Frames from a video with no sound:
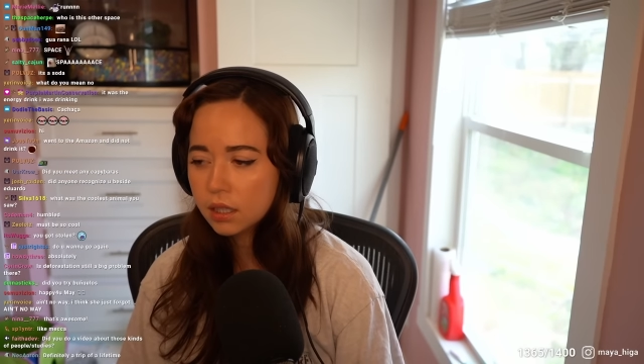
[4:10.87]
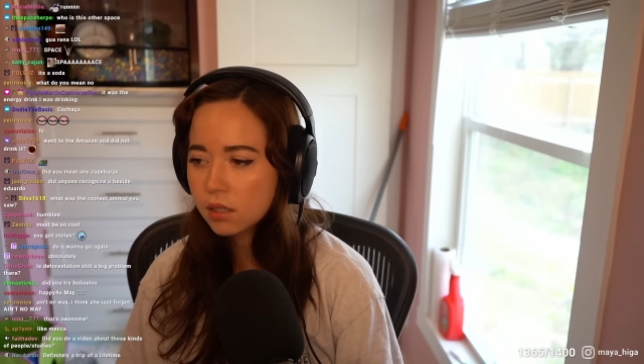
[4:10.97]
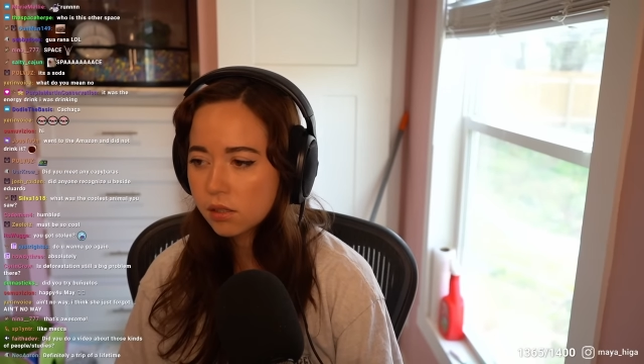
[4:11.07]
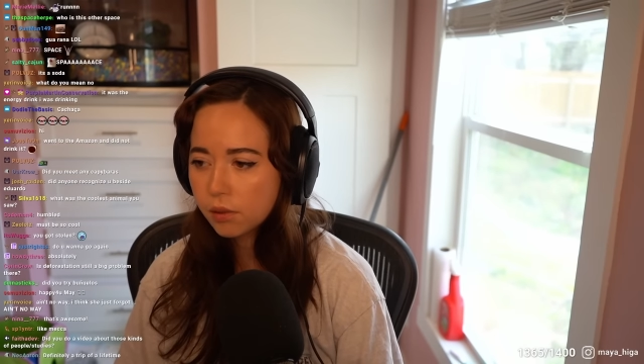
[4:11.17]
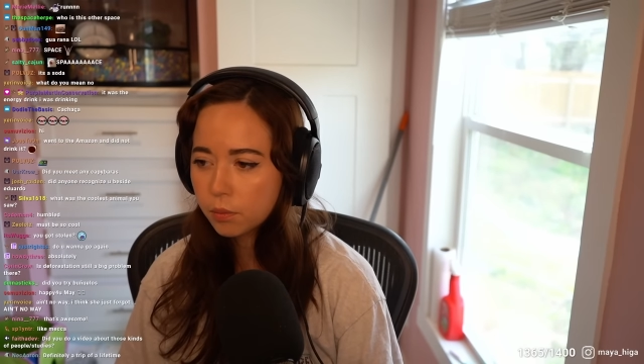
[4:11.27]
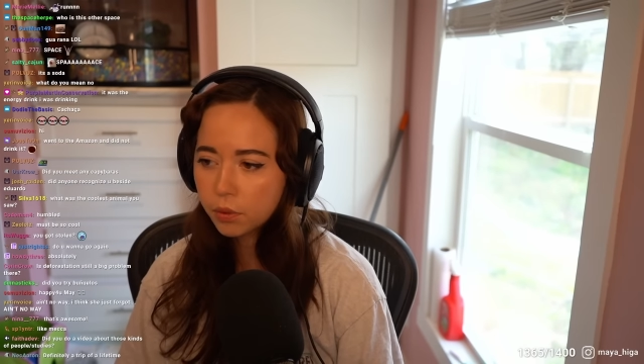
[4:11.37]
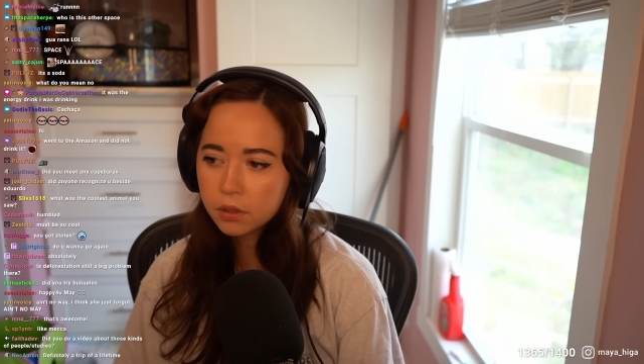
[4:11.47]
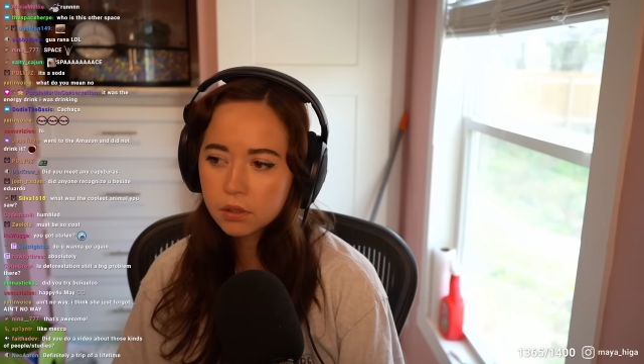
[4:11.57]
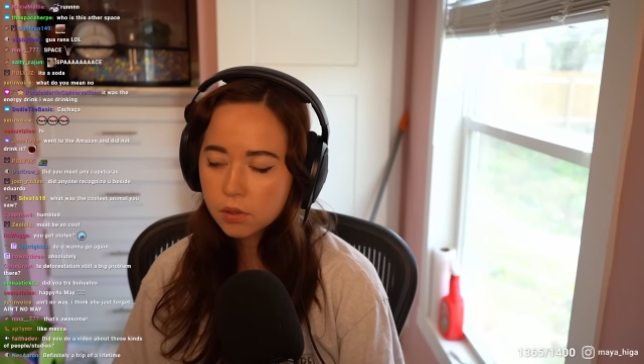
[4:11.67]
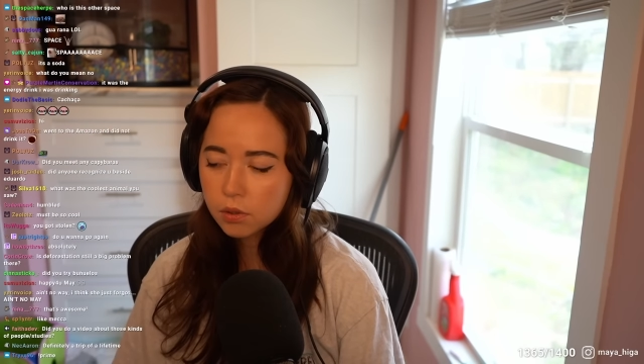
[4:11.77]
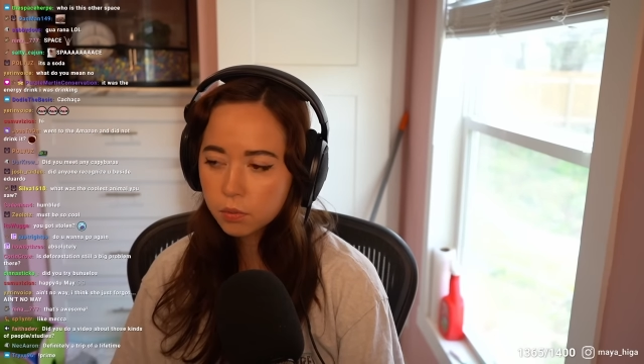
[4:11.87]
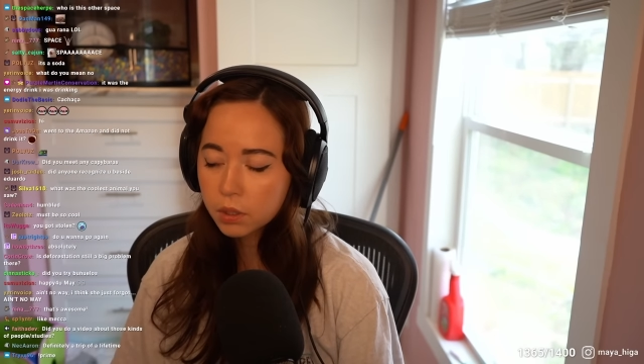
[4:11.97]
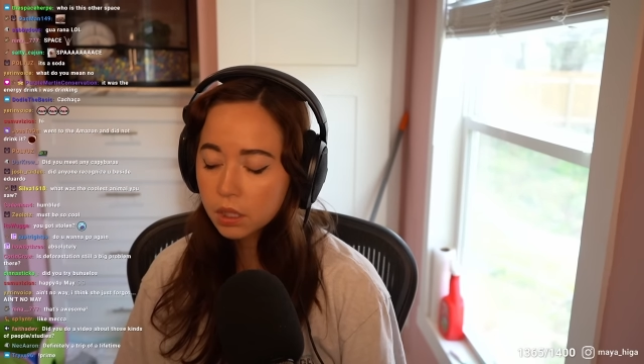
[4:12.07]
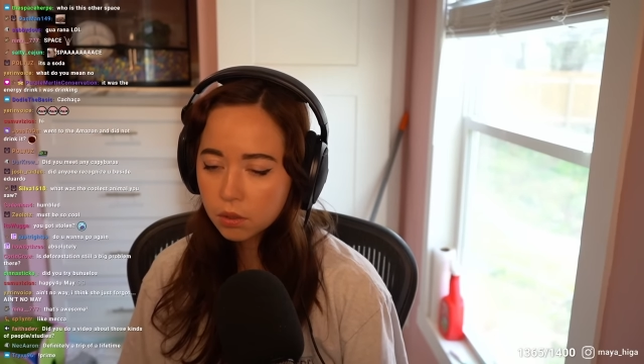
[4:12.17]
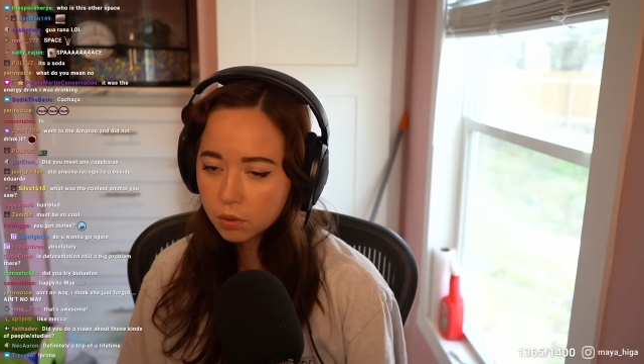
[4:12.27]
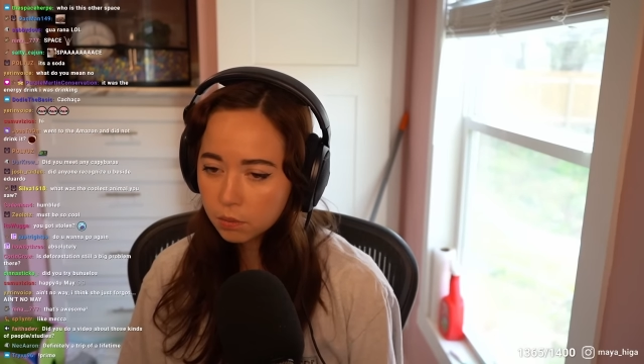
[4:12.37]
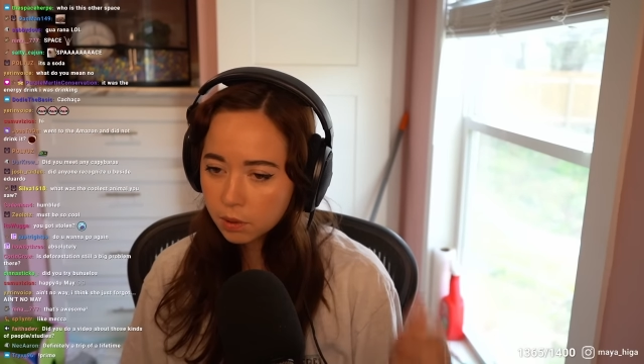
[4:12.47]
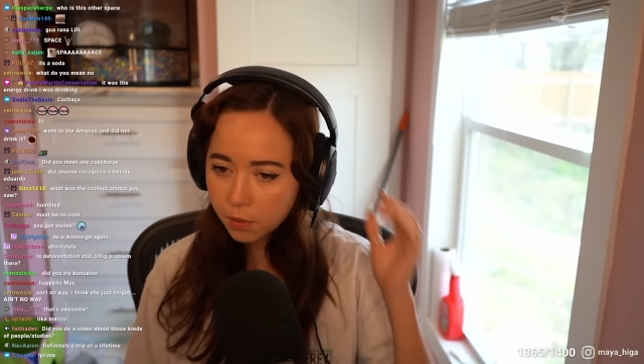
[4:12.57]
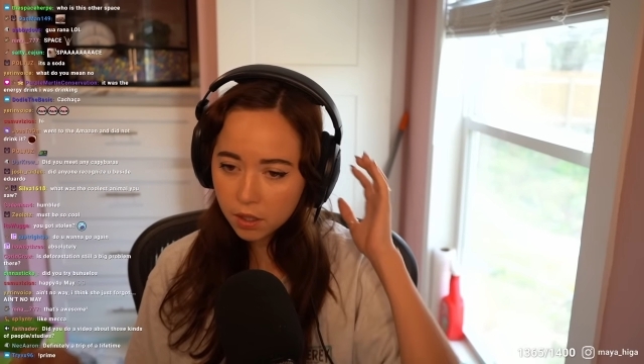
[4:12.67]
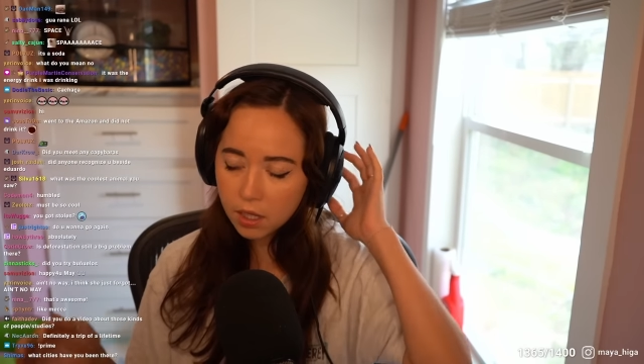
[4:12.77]
It's so important. So it was really cool to
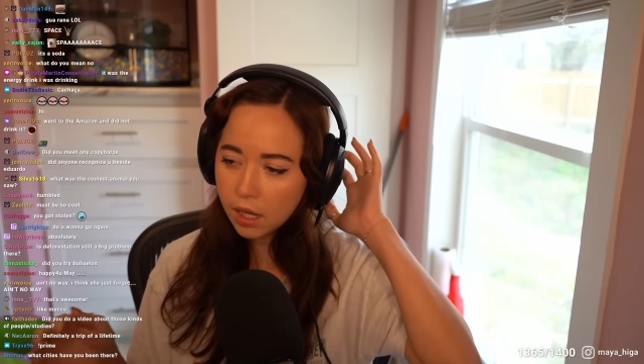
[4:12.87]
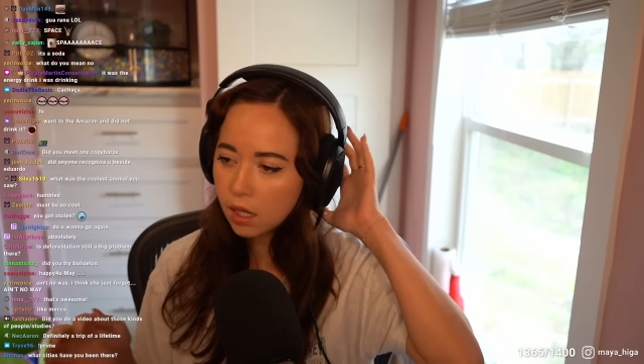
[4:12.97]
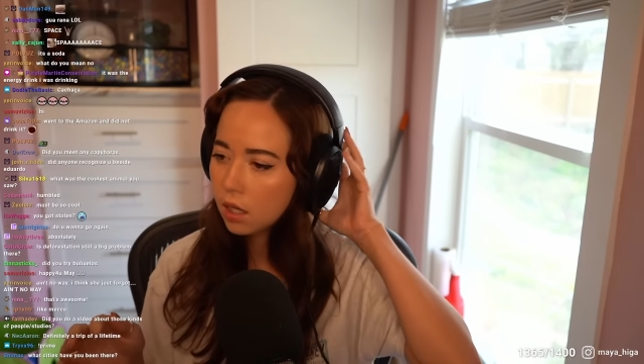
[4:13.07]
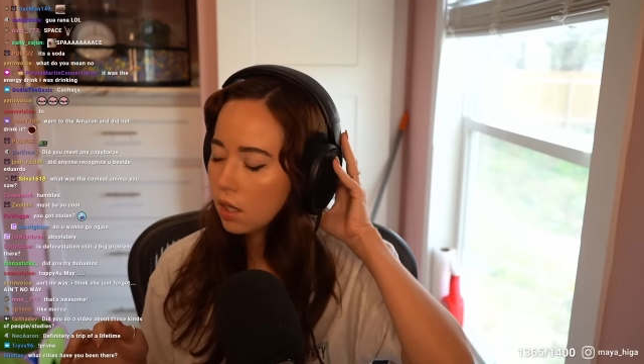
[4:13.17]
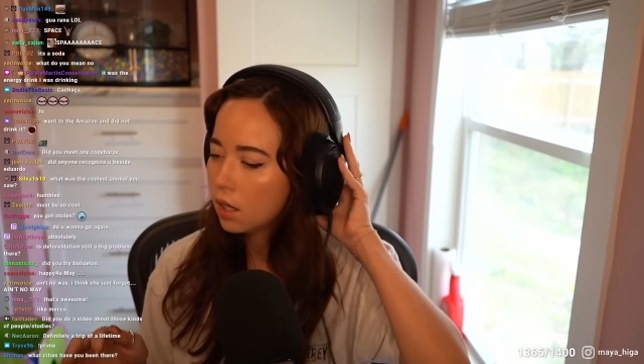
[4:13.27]
be a part of that.